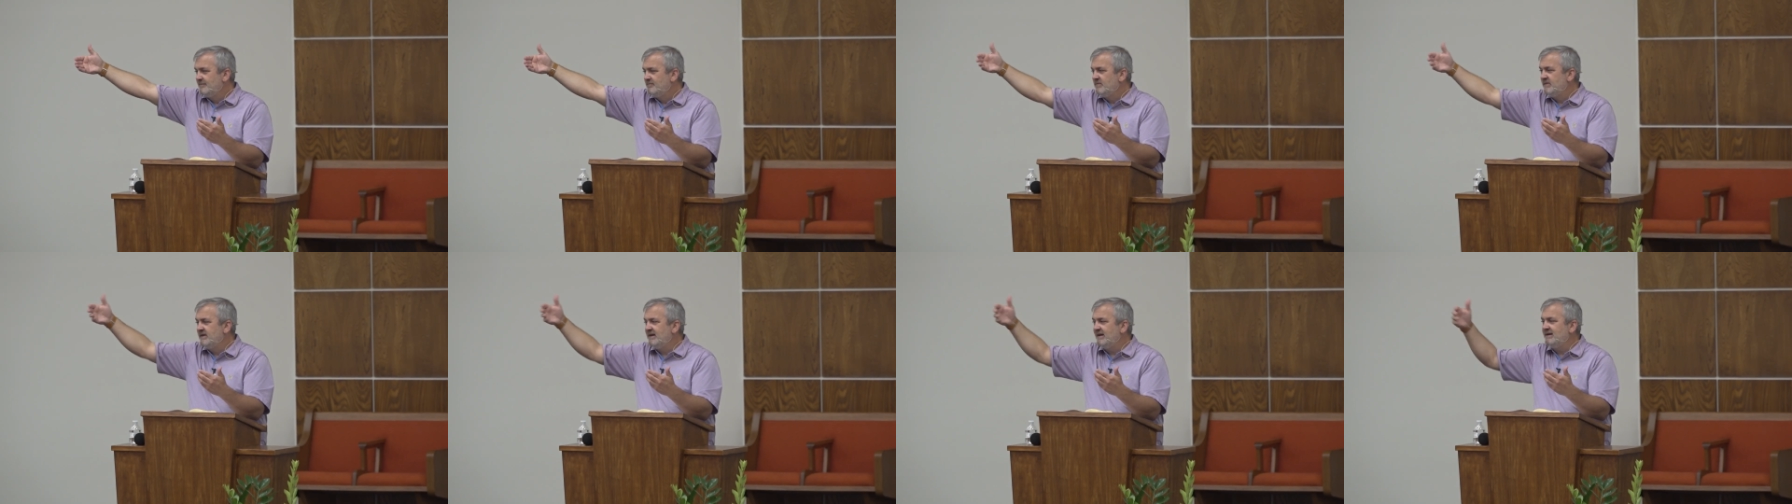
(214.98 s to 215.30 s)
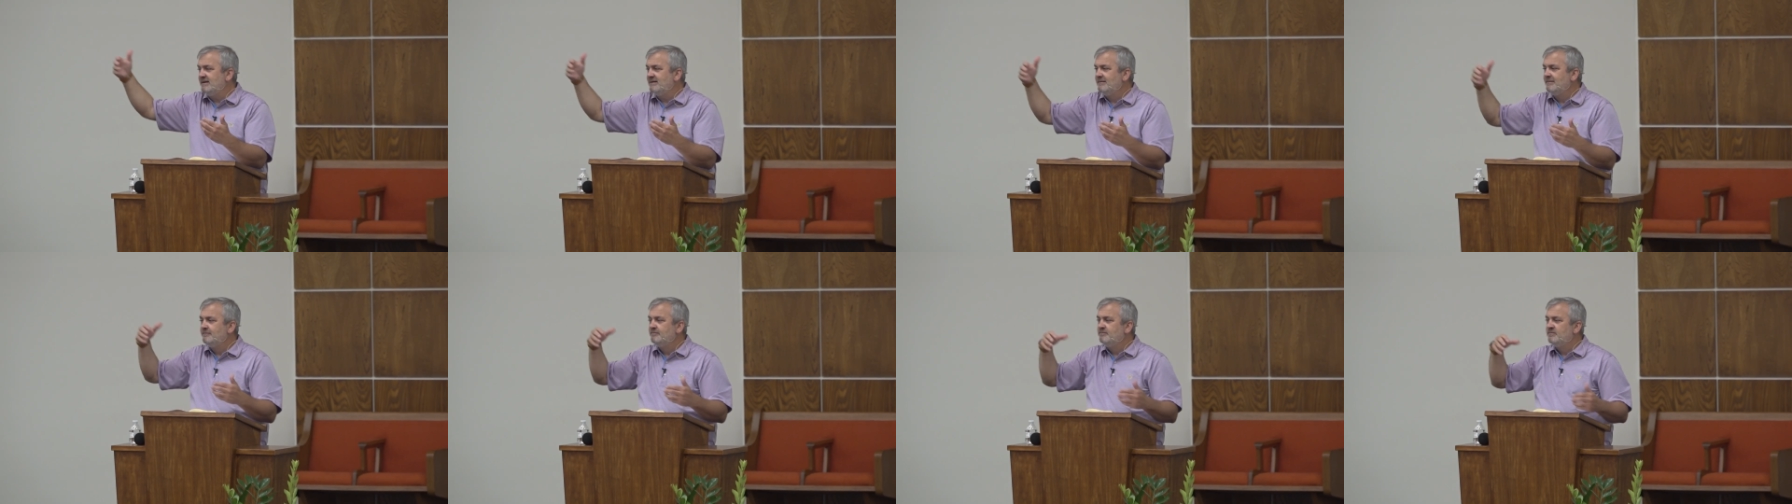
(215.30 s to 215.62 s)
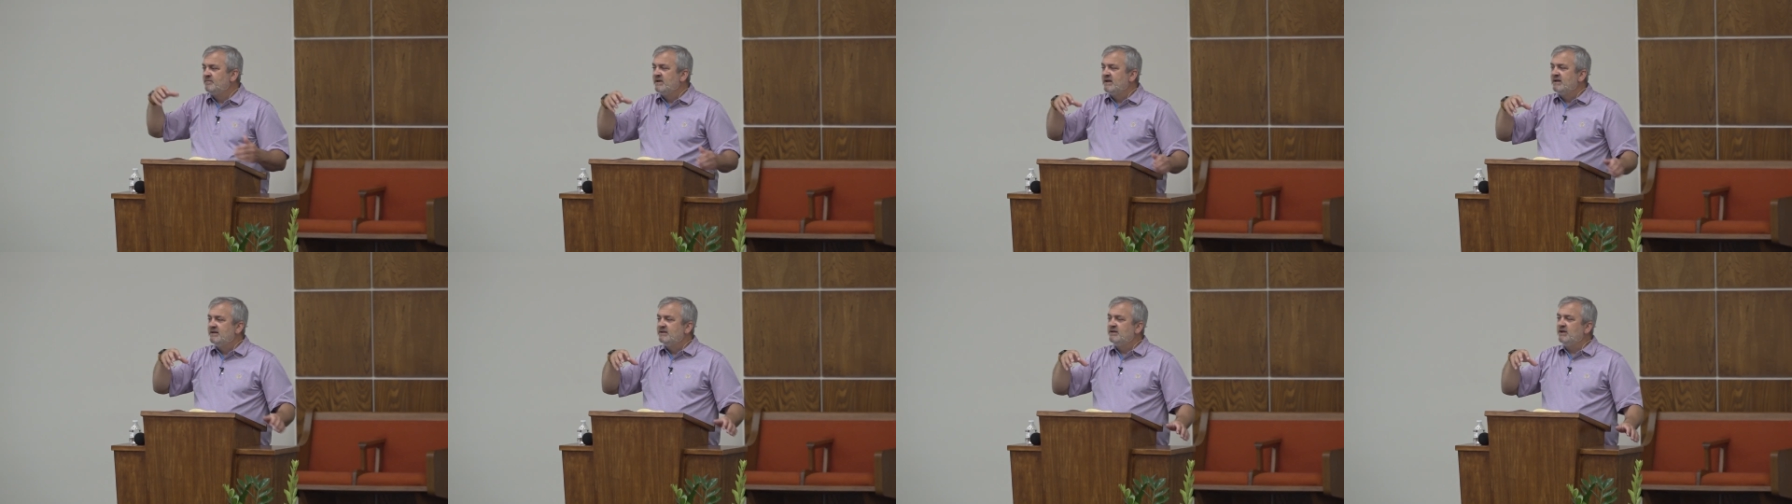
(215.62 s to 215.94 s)
That,
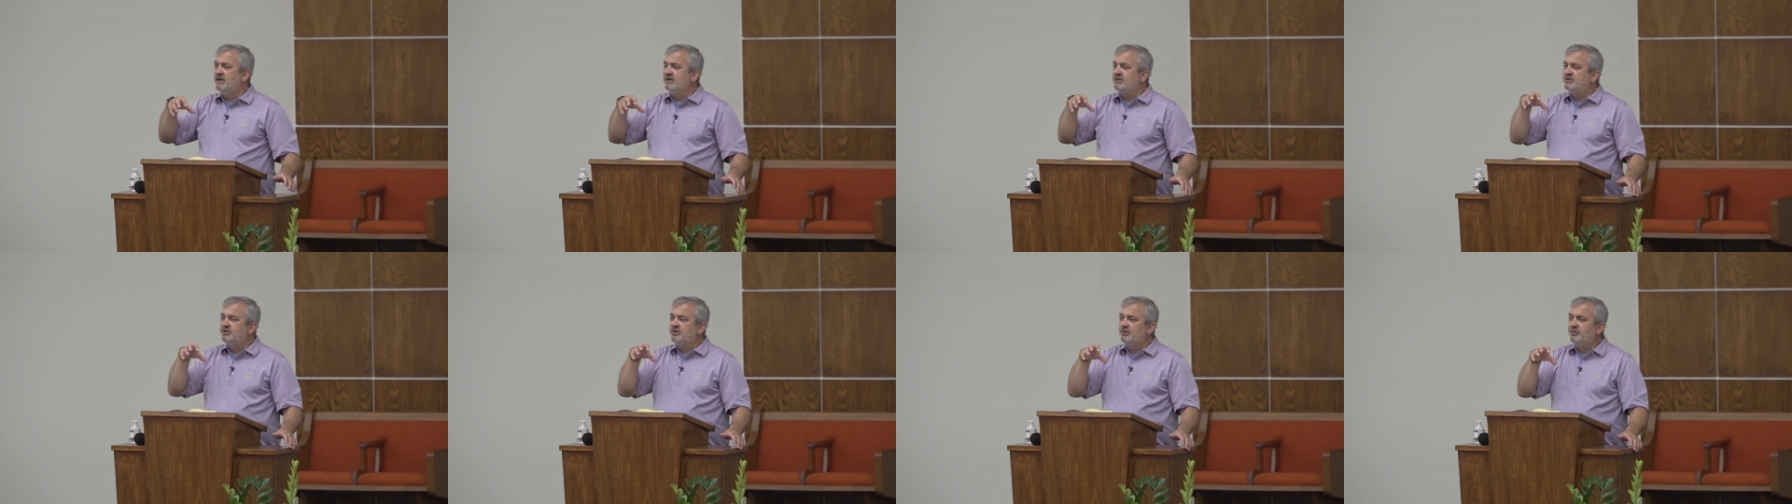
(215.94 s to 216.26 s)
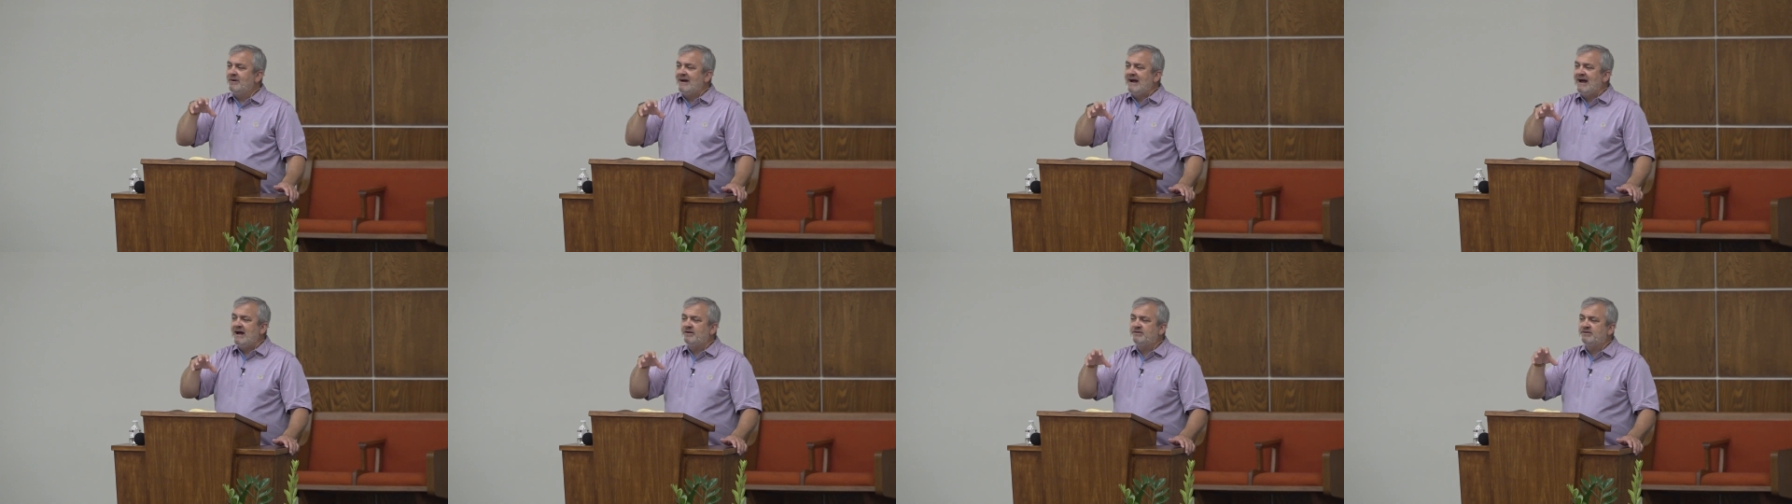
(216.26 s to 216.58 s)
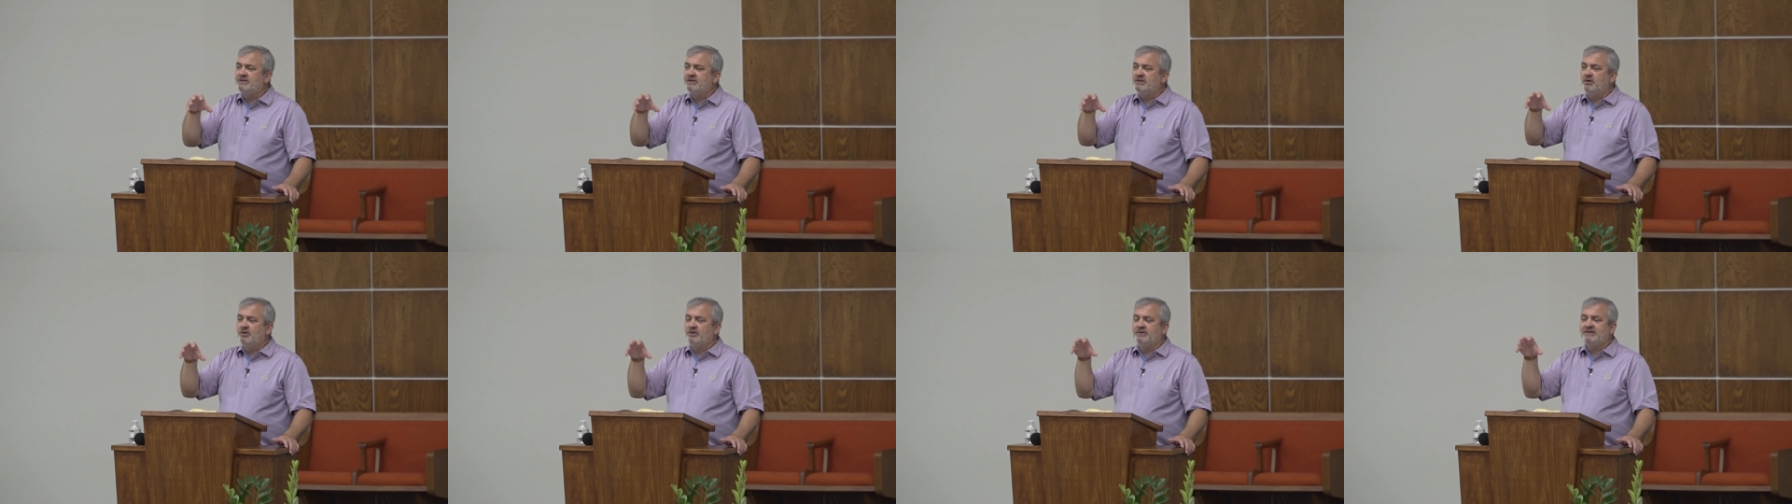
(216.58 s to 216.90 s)
that throughout
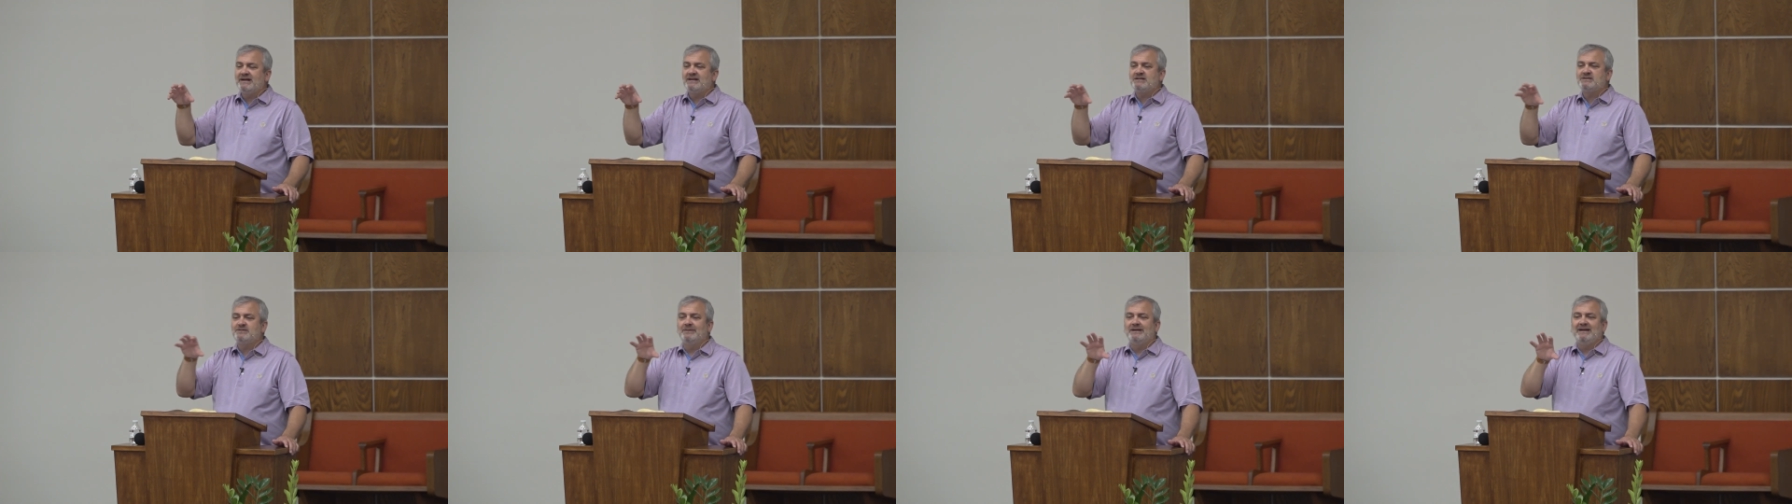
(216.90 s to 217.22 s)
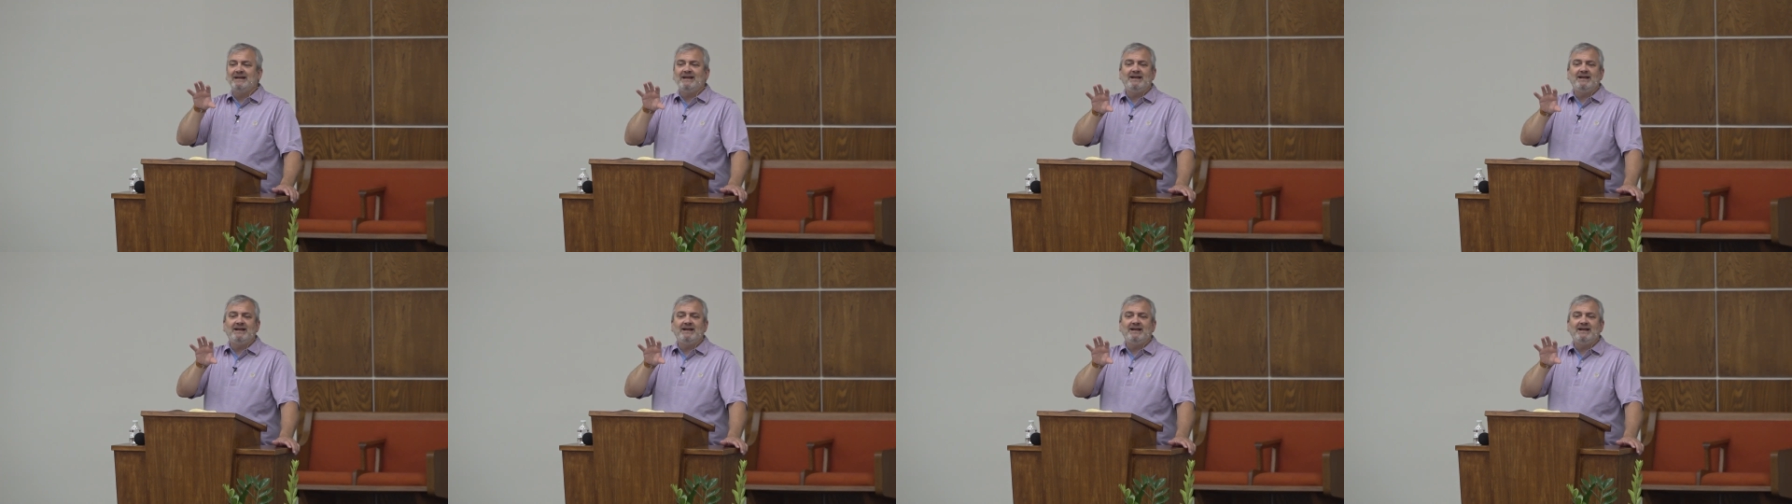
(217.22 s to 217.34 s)
the Old Testament,